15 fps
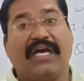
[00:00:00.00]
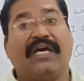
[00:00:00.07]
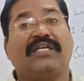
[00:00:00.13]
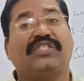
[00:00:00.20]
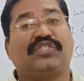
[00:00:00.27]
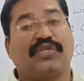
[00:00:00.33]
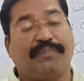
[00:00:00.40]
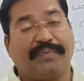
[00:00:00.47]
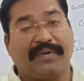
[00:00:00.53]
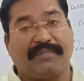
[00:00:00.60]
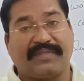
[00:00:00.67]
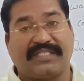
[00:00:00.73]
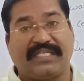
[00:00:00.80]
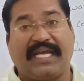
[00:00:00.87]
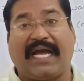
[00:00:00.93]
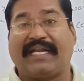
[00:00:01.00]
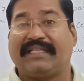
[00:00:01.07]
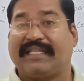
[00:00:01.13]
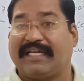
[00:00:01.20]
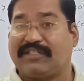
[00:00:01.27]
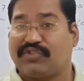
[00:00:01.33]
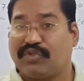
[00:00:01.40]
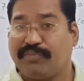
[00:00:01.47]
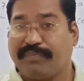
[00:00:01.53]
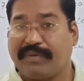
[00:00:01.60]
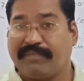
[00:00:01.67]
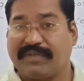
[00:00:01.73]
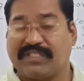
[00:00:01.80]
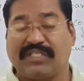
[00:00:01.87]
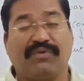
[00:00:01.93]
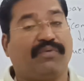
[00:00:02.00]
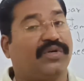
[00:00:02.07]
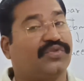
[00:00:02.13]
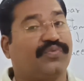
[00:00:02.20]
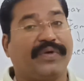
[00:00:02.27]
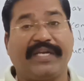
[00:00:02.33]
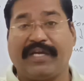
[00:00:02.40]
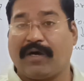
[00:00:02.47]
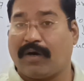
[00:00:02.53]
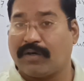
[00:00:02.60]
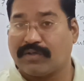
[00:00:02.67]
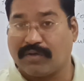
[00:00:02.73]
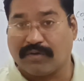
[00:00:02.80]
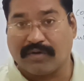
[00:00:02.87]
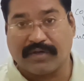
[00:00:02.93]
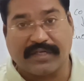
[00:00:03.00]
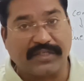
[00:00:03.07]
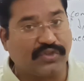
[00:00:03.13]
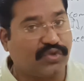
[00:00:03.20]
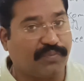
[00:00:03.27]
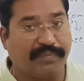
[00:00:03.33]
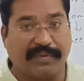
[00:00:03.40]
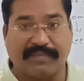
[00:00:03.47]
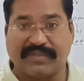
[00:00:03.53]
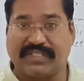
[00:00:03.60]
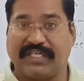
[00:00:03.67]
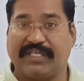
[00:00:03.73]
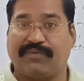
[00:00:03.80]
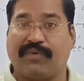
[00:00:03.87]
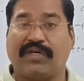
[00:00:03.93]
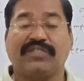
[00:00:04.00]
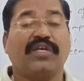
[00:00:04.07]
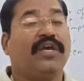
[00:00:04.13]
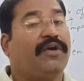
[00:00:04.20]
supremacy, and that supremacy was very autocratic supremacy. It was